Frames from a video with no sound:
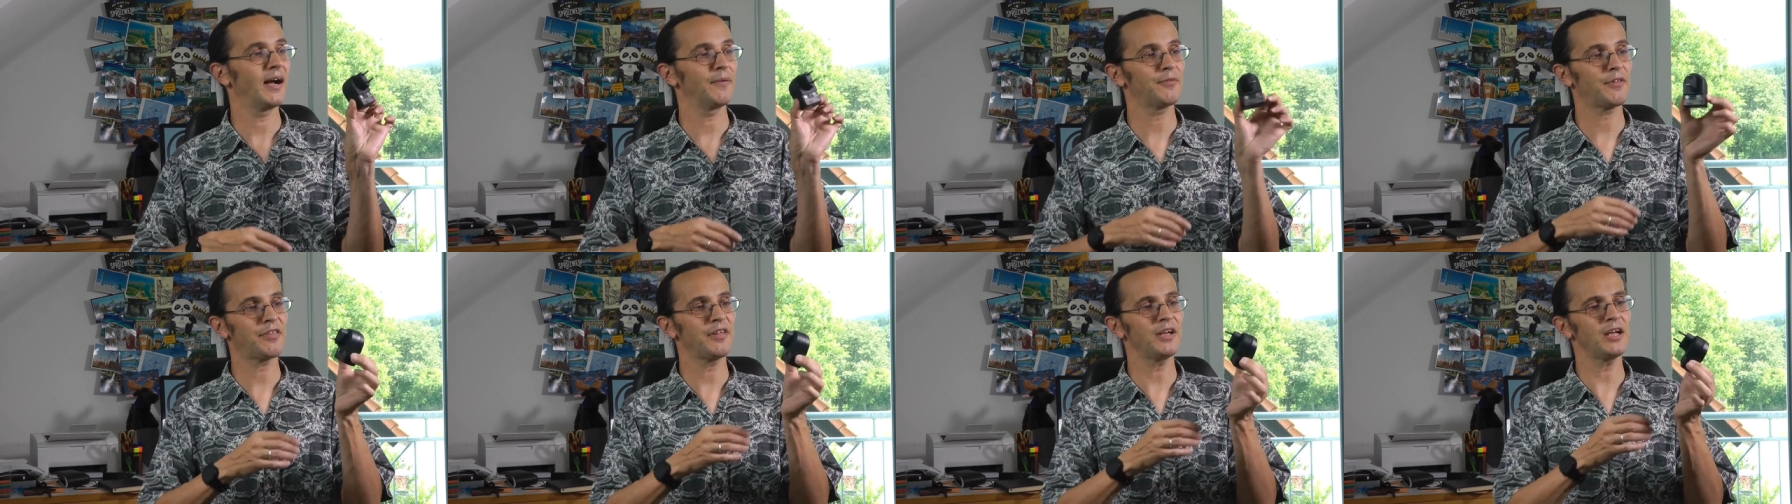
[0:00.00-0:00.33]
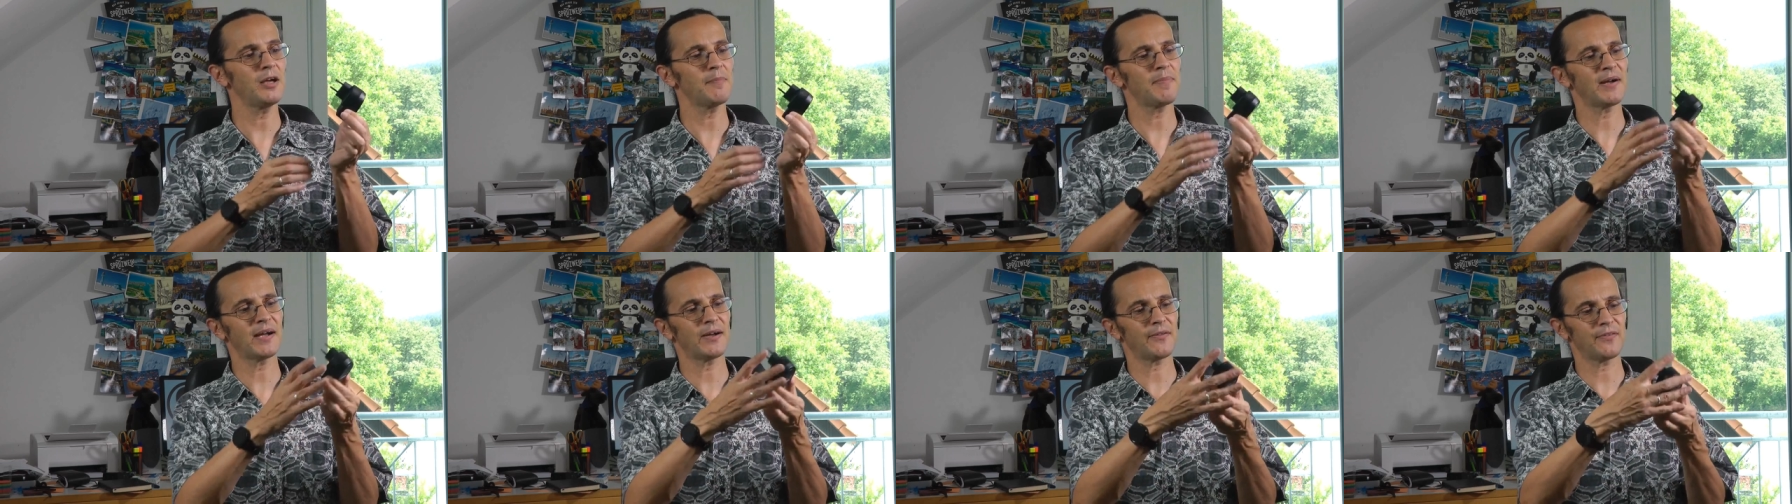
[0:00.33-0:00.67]
And the
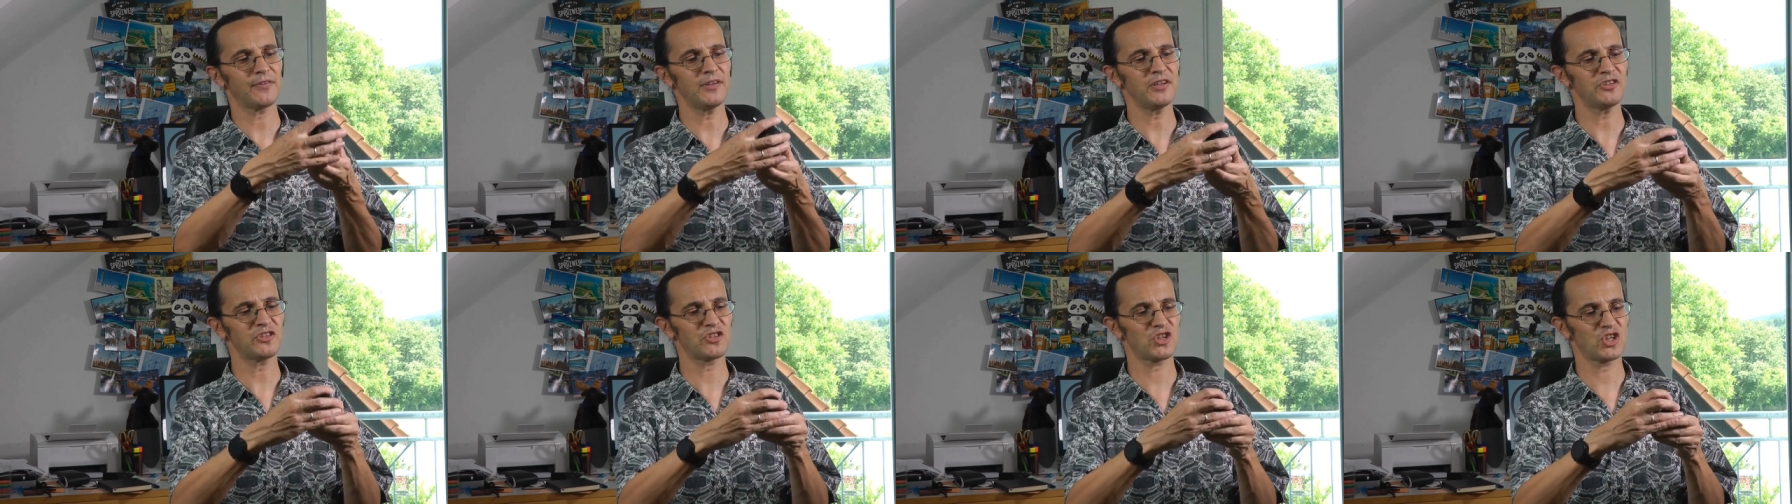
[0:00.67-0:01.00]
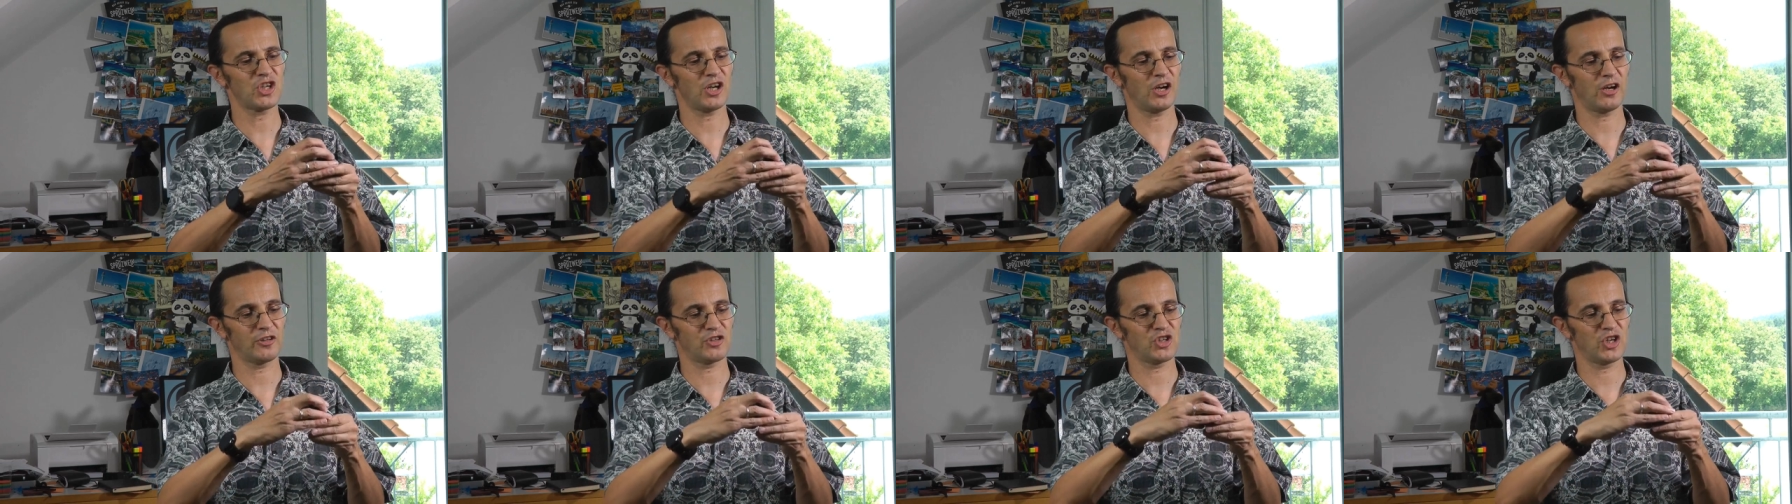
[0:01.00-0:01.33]
thing about this
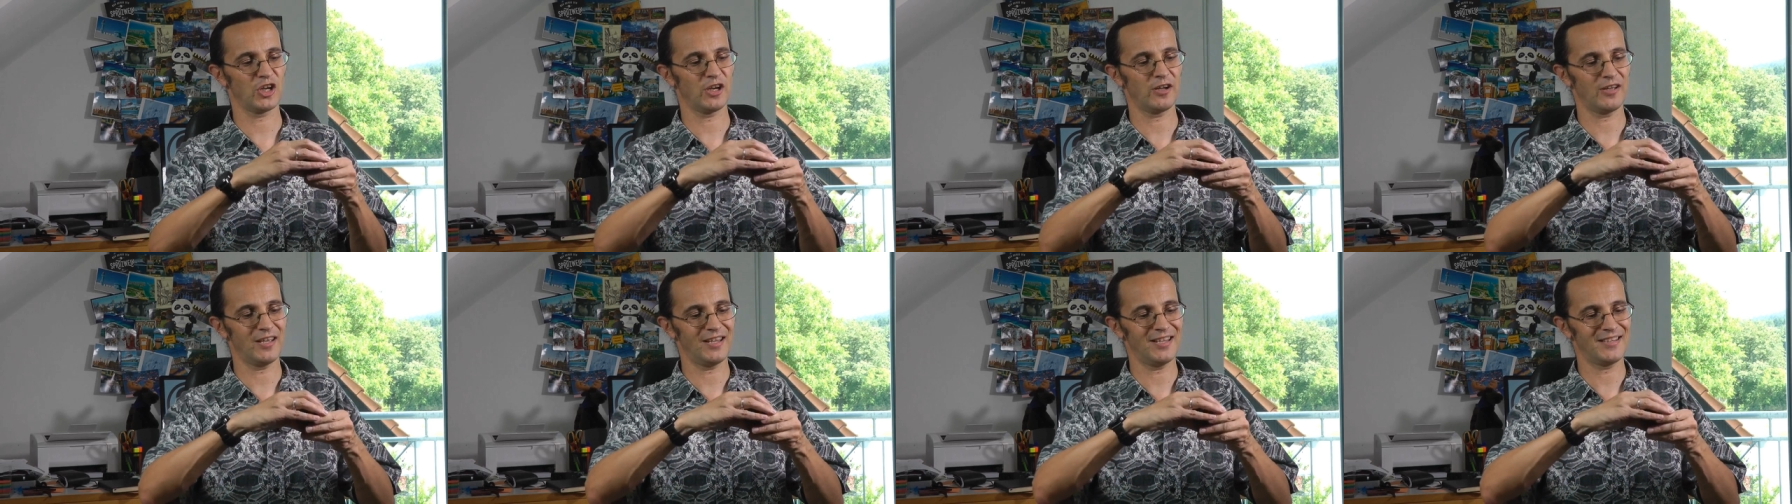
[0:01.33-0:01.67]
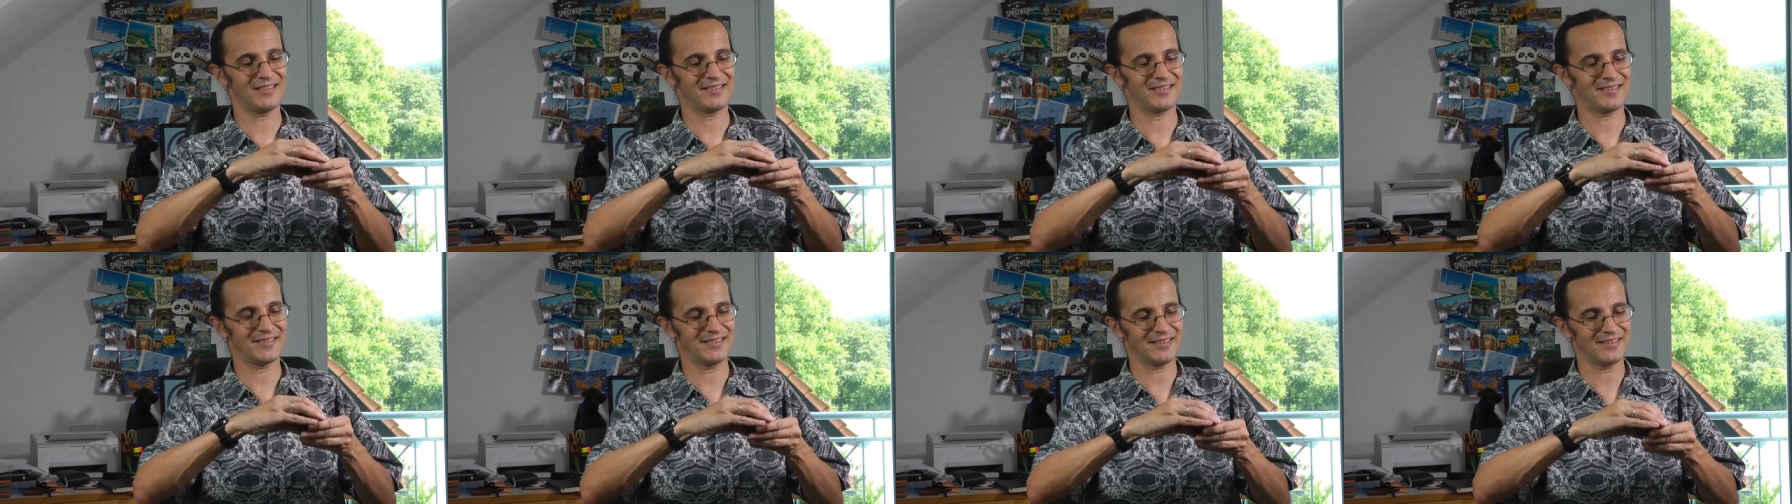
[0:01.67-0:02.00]
charger
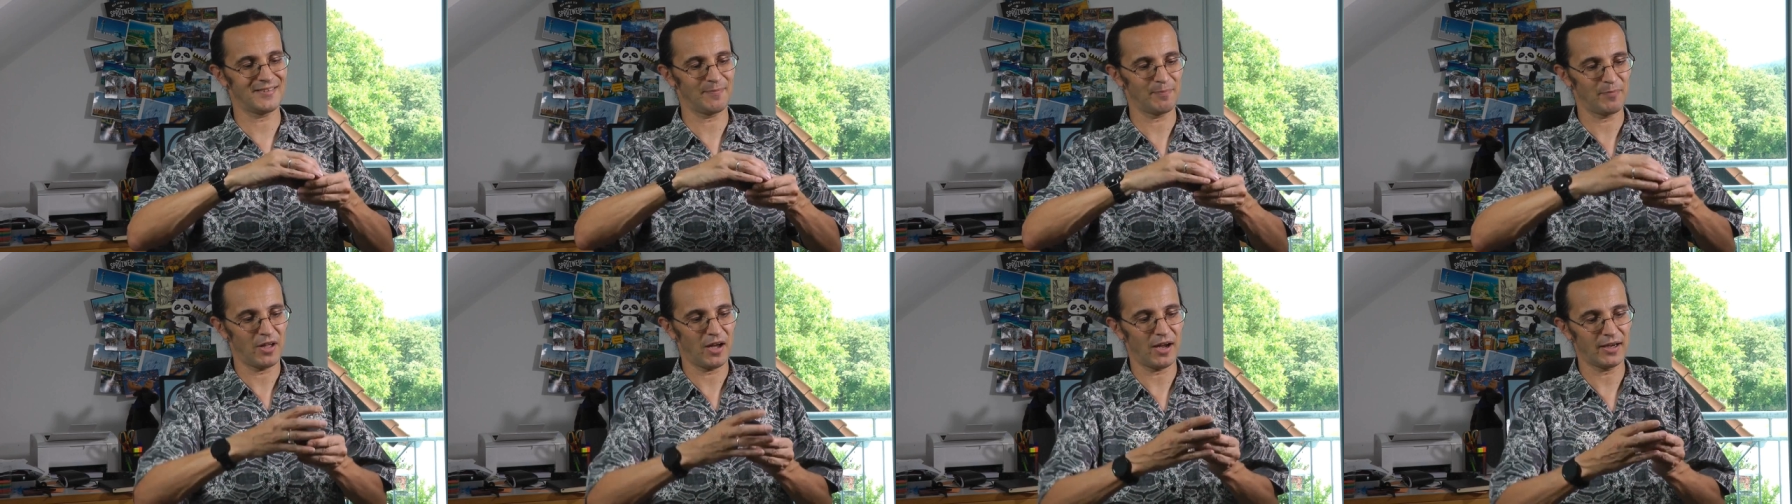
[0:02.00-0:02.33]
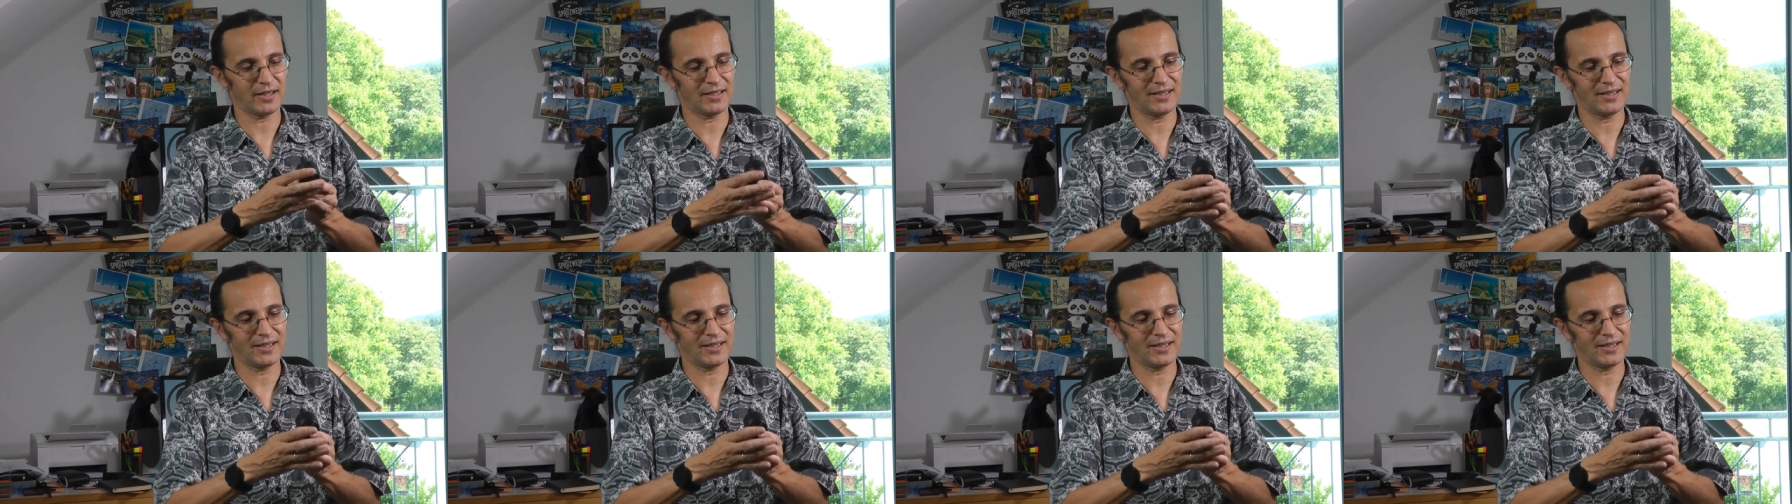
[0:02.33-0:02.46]
is that